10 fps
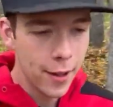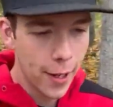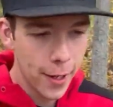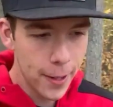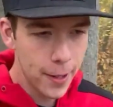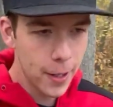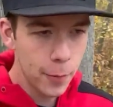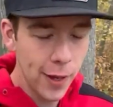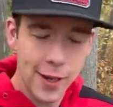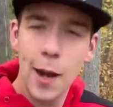Um,
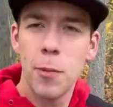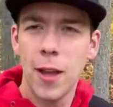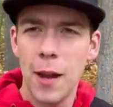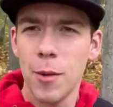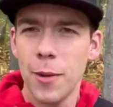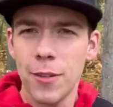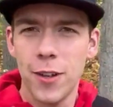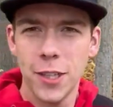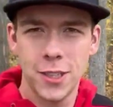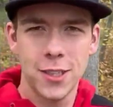we had a couple camera
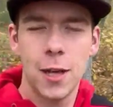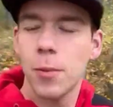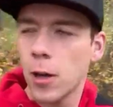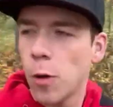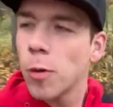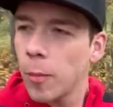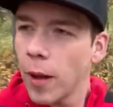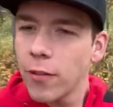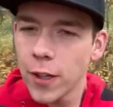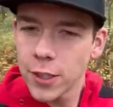malfunctions, a couple GoPro
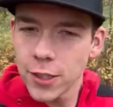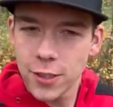malfunctions,